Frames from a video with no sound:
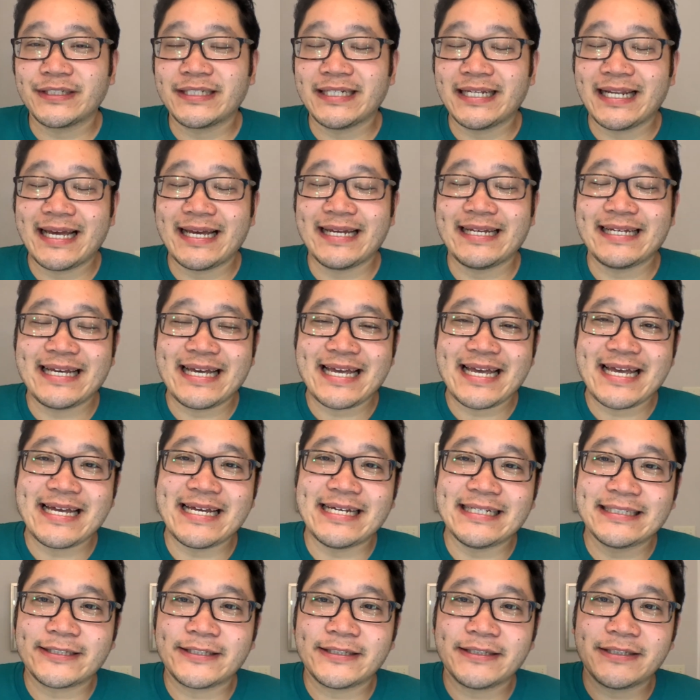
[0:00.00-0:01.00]
today
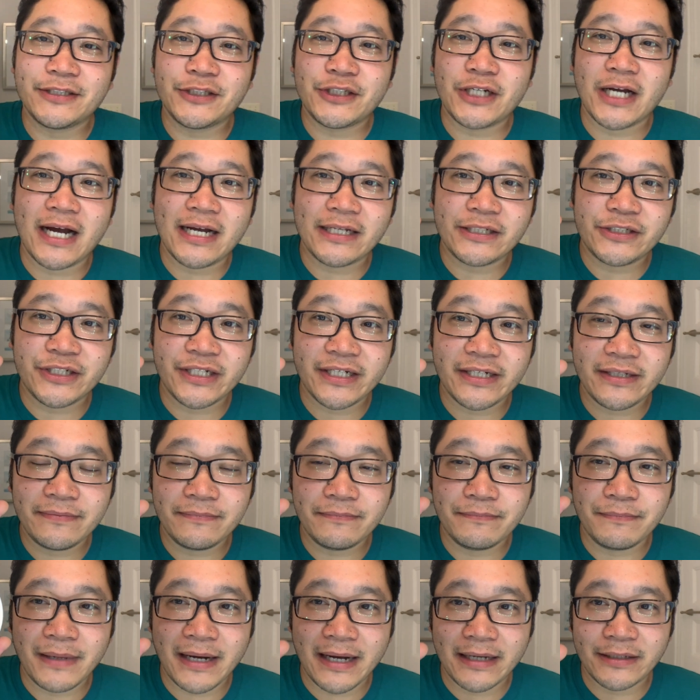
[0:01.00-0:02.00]
is Cha-Cha
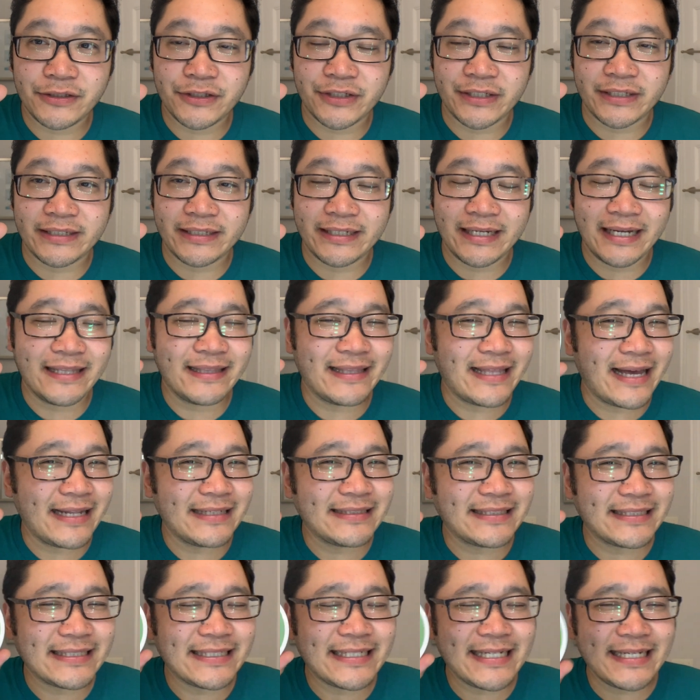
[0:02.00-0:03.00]
Matcha, and that
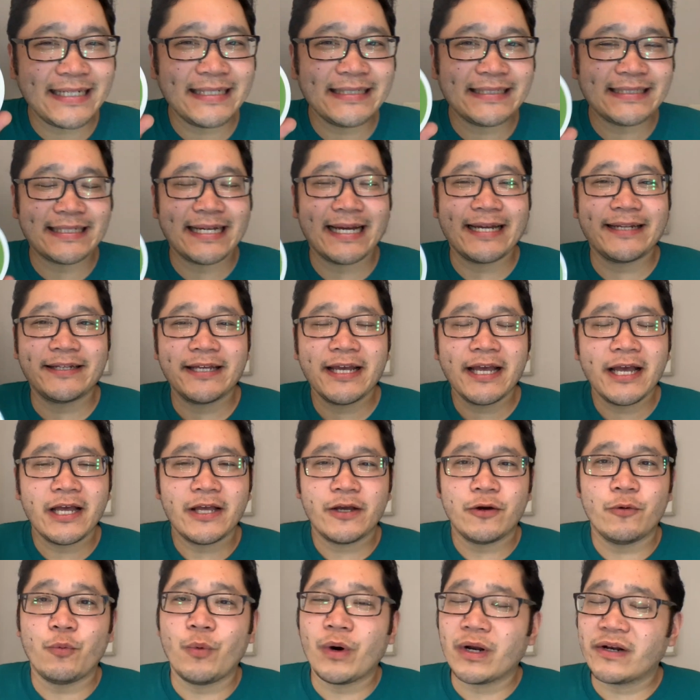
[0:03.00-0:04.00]
is a tea scent,
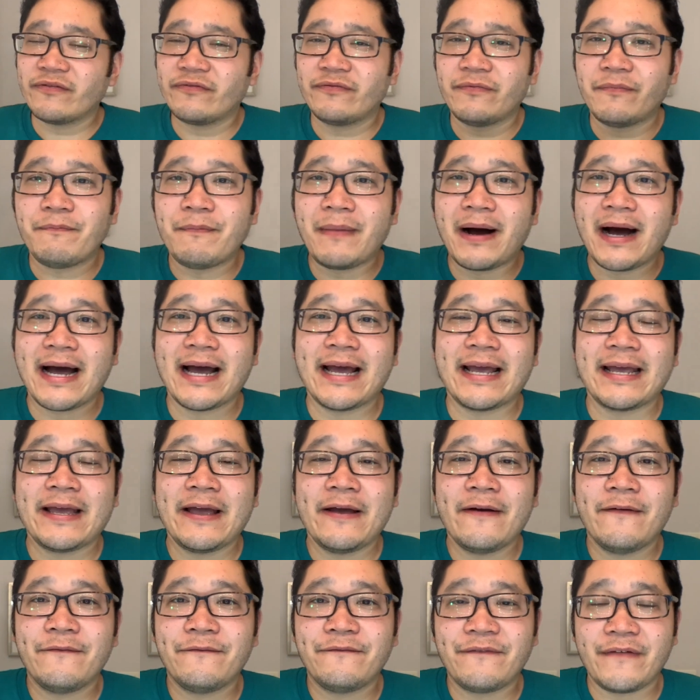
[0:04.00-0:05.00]
one of my
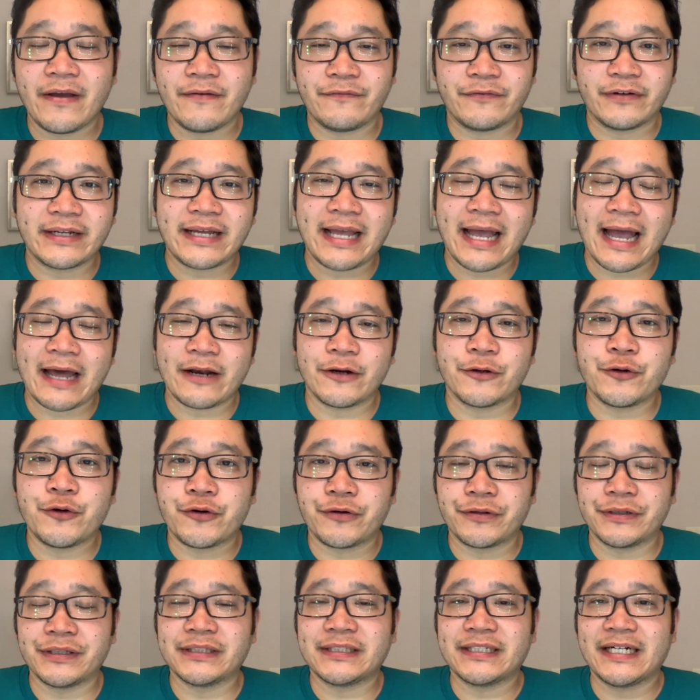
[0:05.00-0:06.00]
favorite
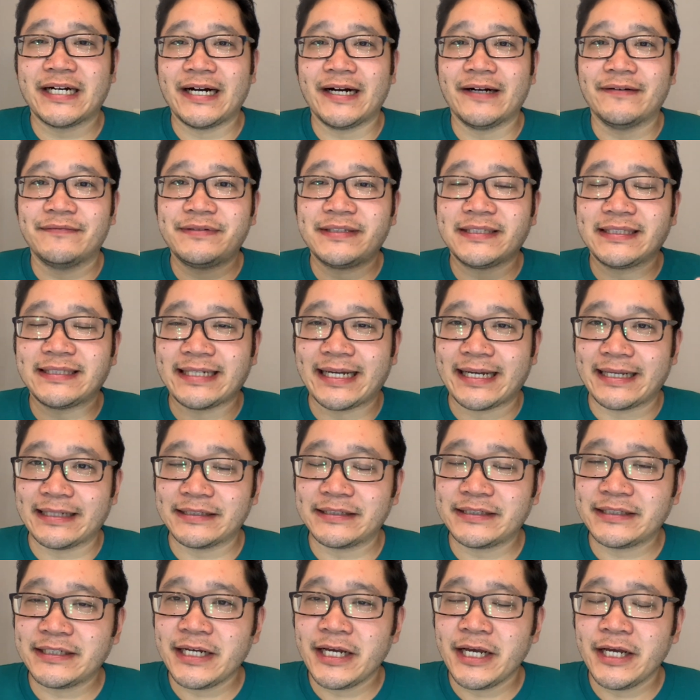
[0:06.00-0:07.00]
categories of
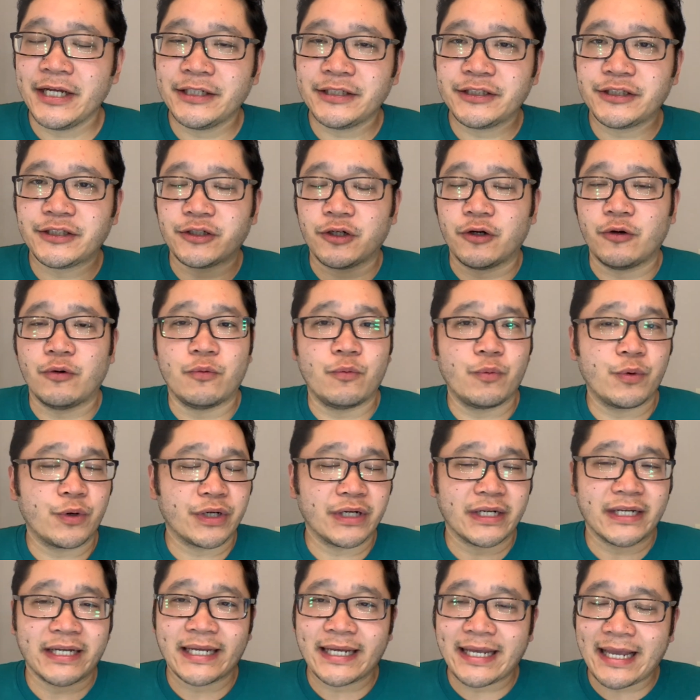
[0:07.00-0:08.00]
scents. So we're
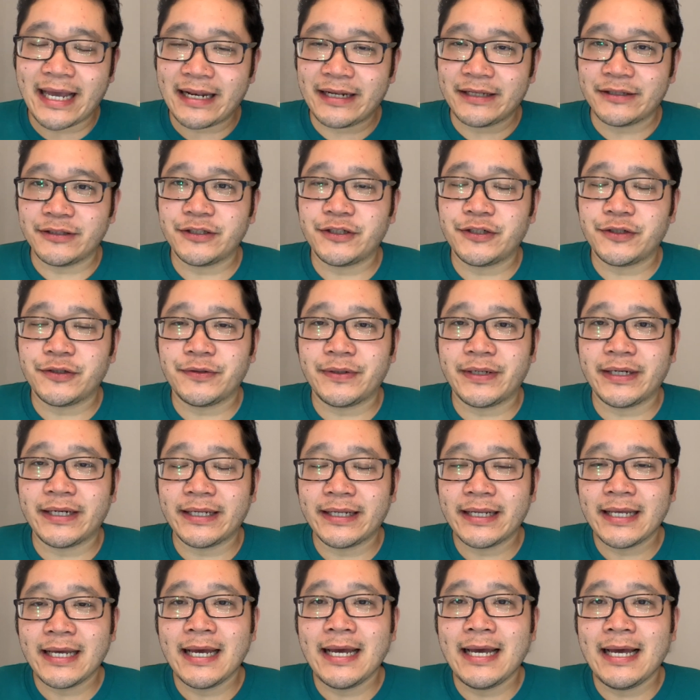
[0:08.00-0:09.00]
gonna get into
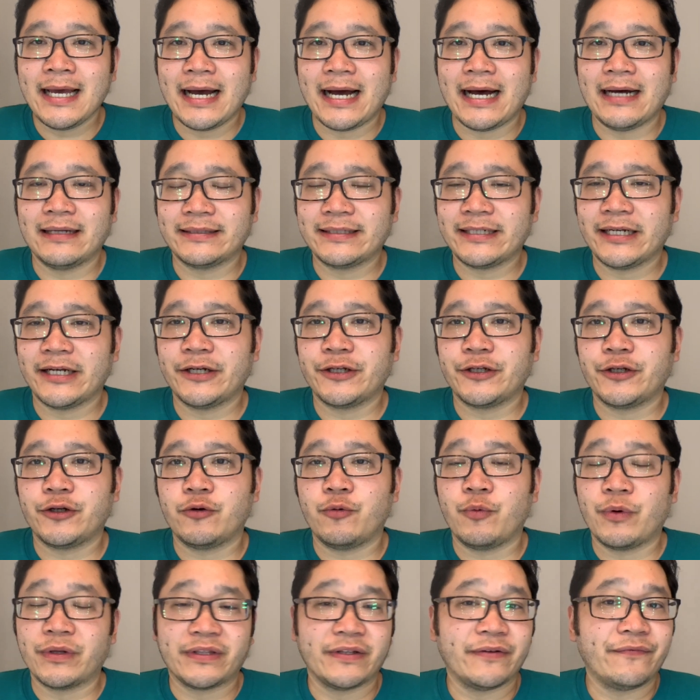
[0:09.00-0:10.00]
it. I'll tell you
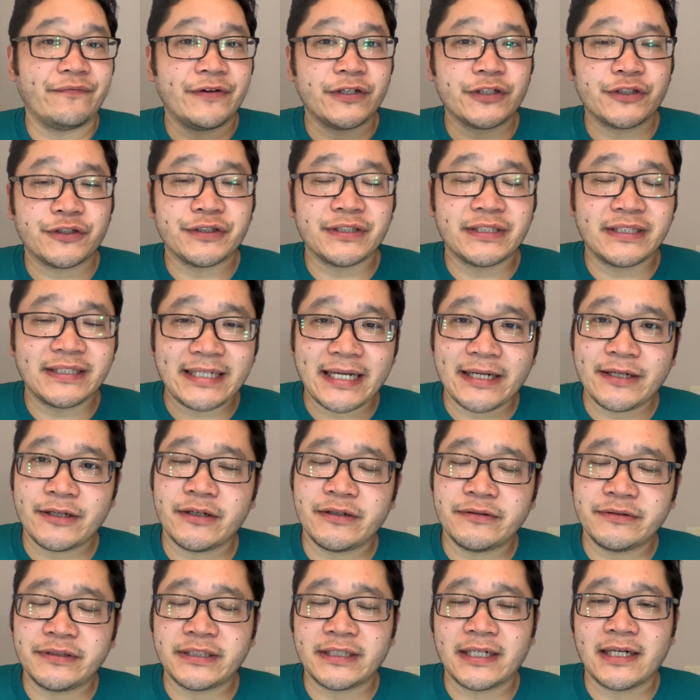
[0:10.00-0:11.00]
what the official scent
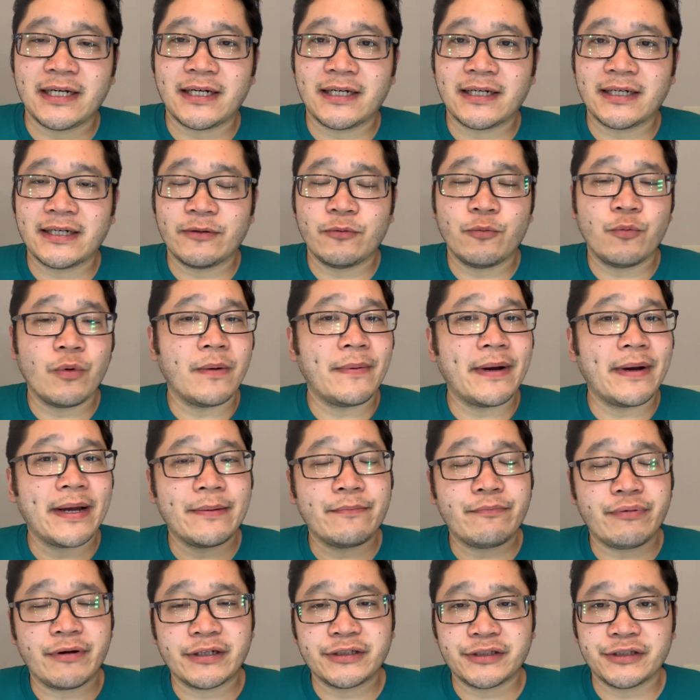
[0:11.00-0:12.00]
notes are, what my
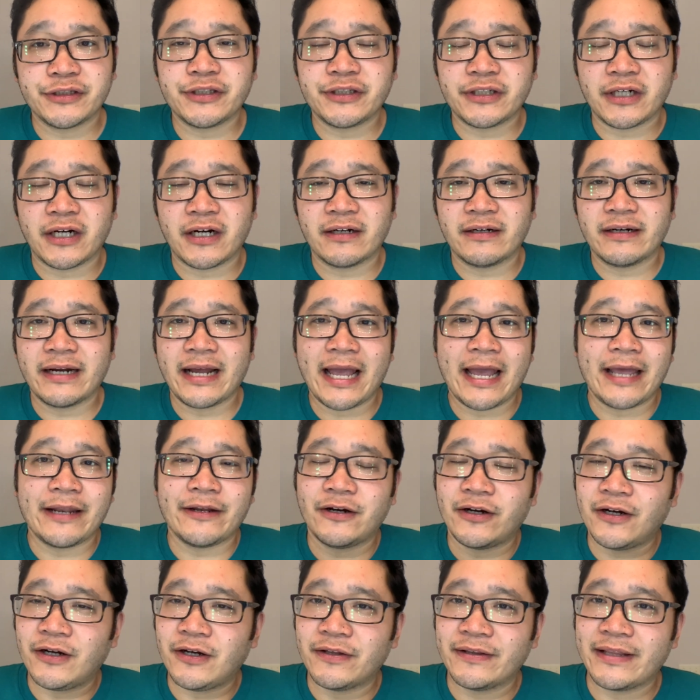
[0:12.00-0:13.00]
impressions are, and
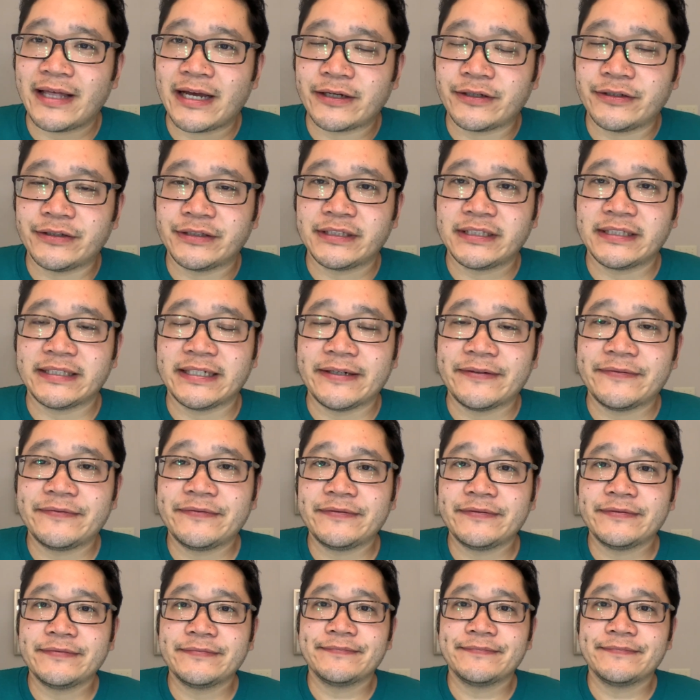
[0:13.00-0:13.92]
all that good stuff.